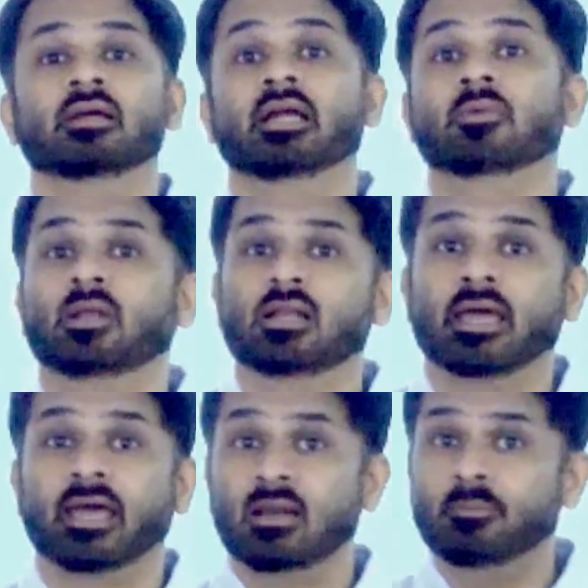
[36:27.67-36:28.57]
it will
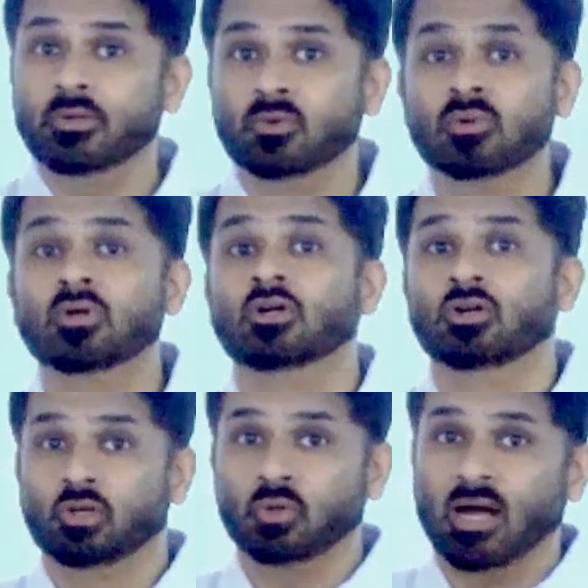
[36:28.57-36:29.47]
help you
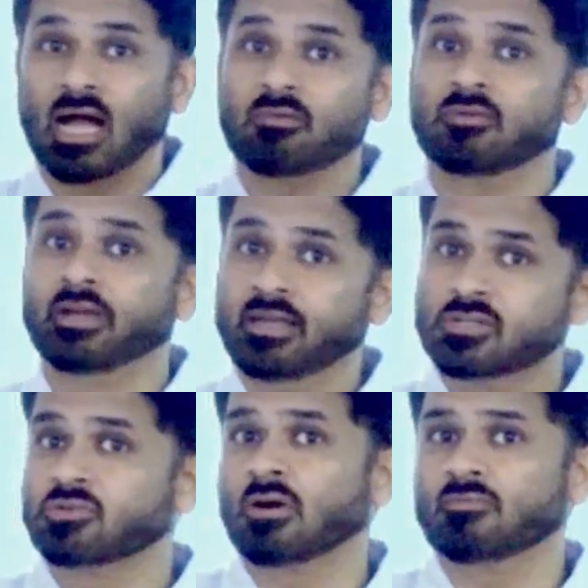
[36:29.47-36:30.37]
to have a very
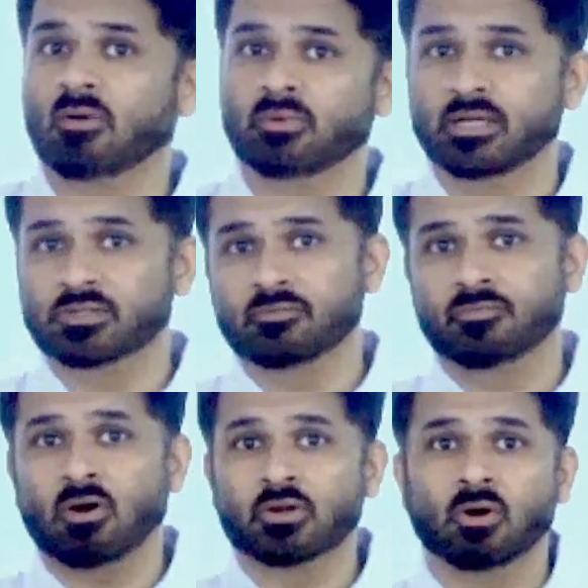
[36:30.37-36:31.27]
strong foundation
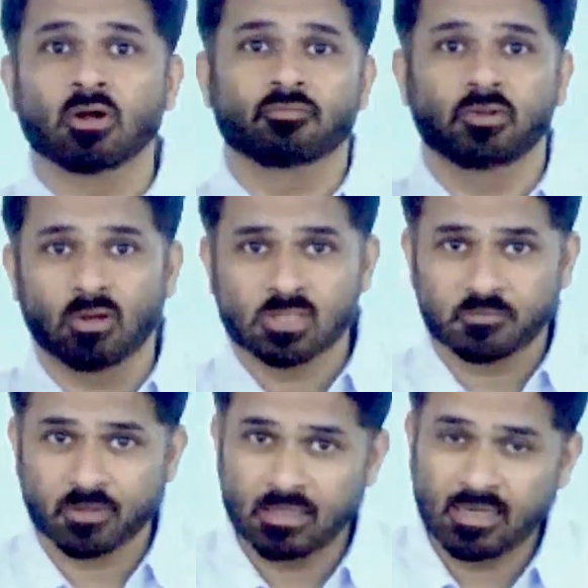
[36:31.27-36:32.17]
for your
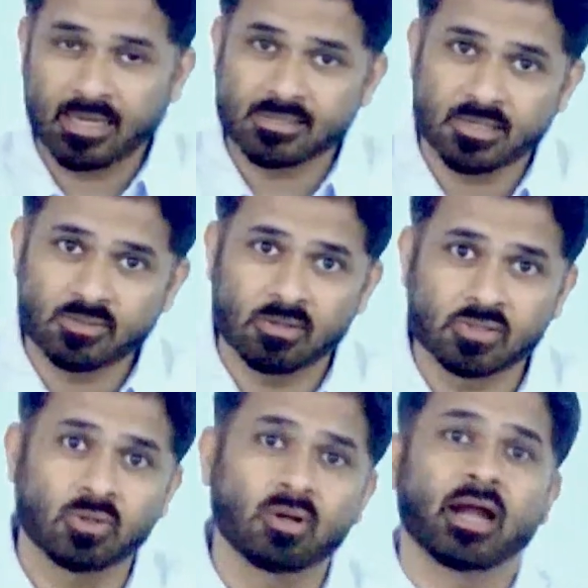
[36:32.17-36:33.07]
philosophical essays also,